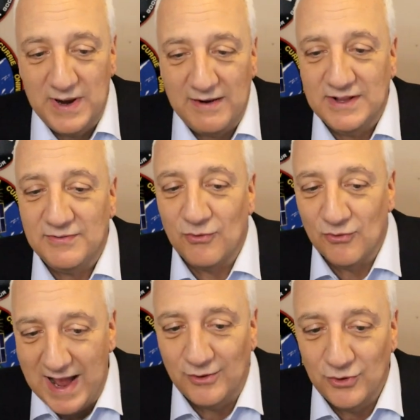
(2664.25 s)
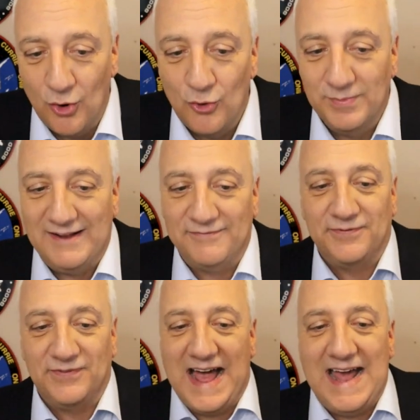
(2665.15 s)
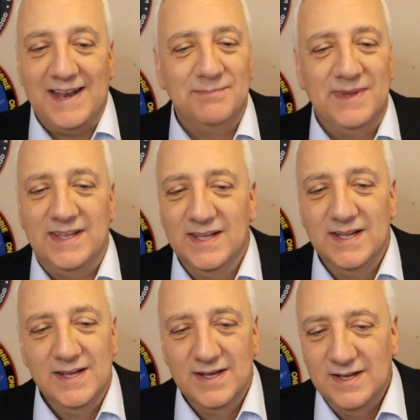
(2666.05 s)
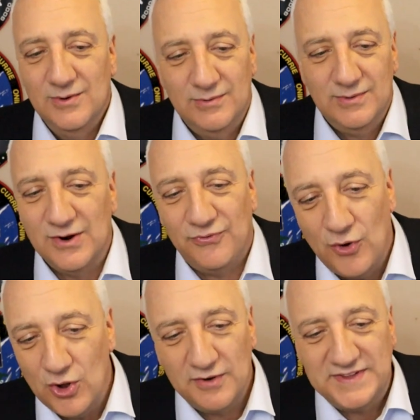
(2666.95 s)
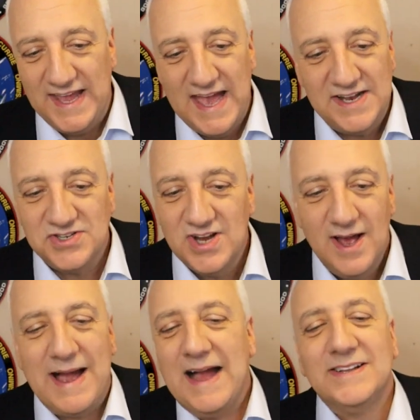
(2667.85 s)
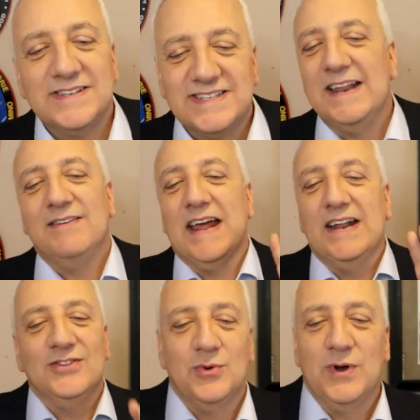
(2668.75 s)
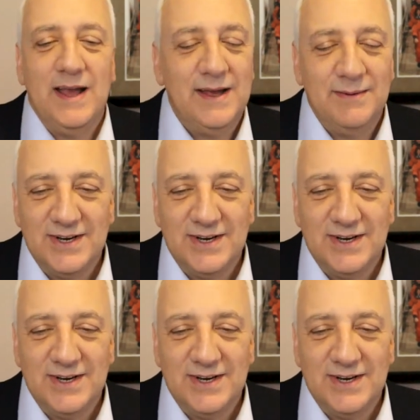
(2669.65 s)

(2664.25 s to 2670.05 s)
is we have live in a round home, not flat. You're gonna fall off the edge. I, let's not even get into it. I, you